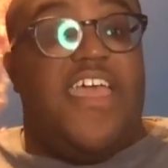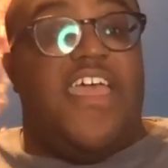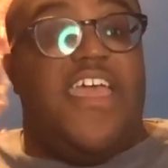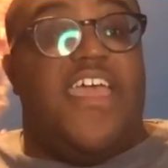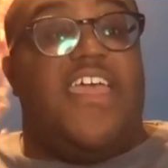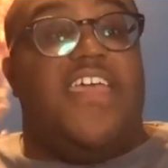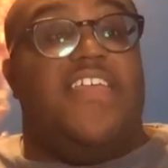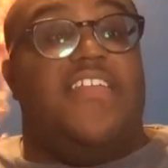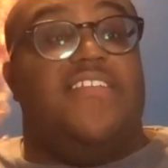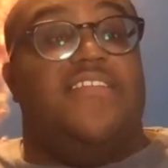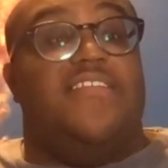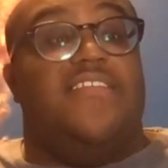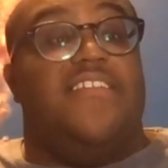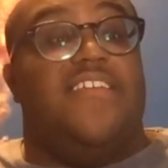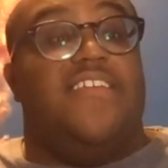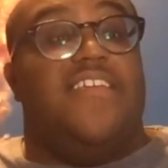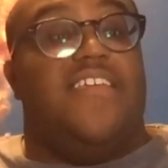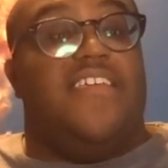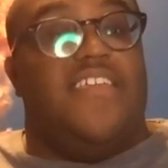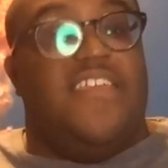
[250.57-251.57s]
and
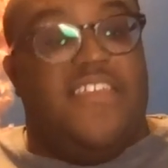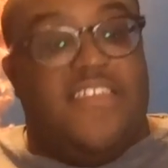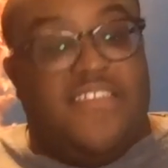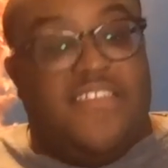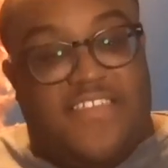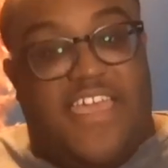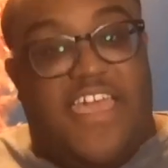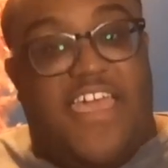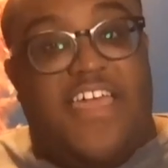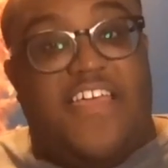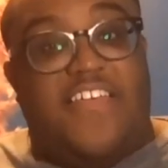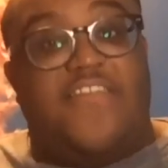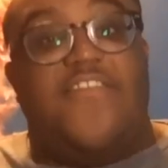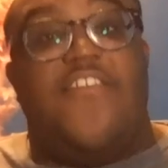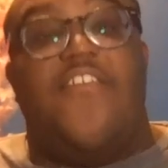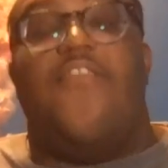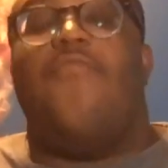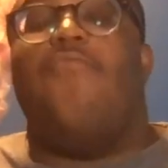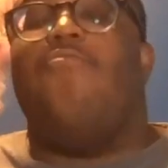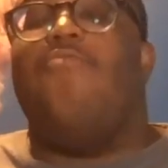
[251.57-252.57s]
he has asked,
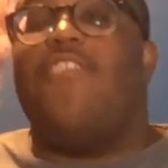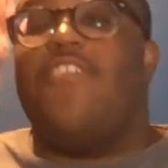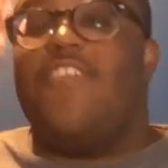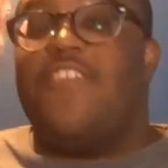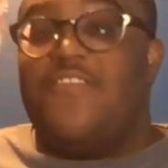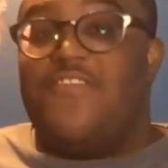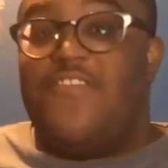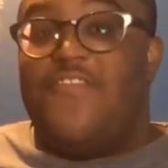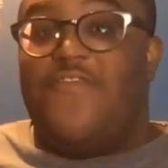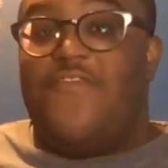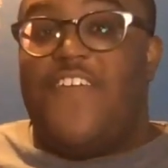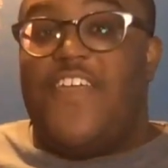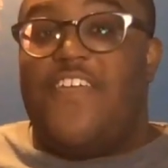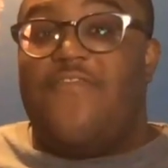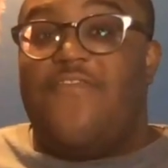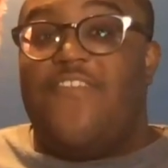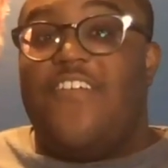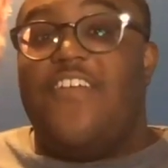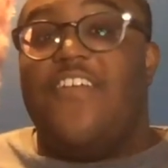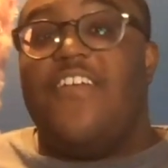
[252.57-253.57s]
what is your
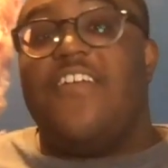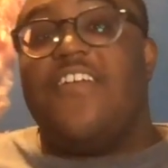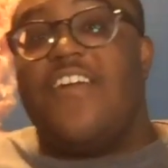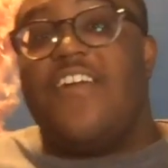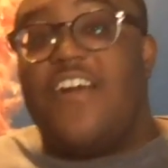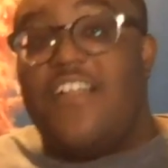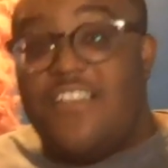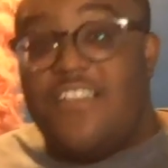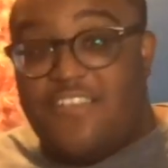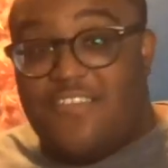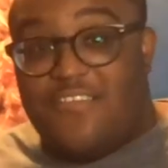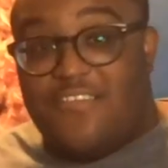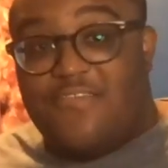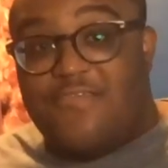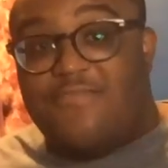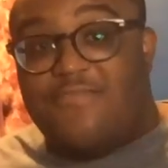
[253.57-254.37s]
favorite color?